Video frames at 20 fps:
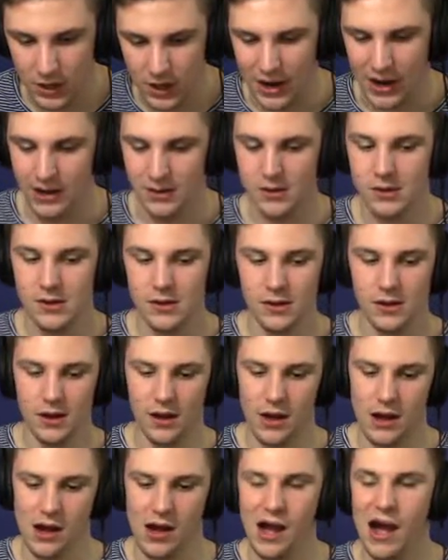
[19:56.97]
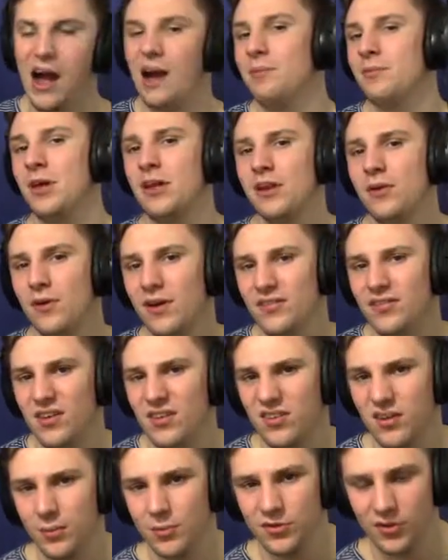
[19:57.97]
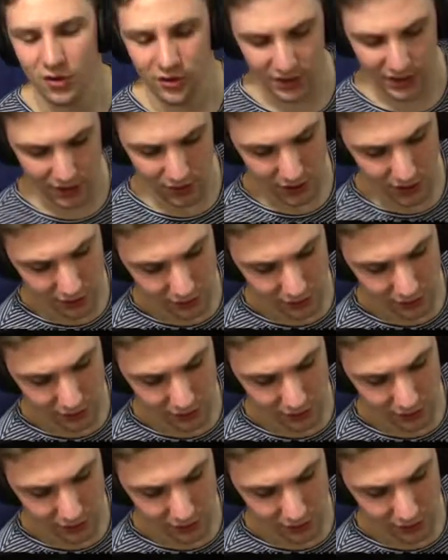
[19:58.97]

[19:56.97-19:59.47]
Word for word: All right. I'm gonna leave this episode here.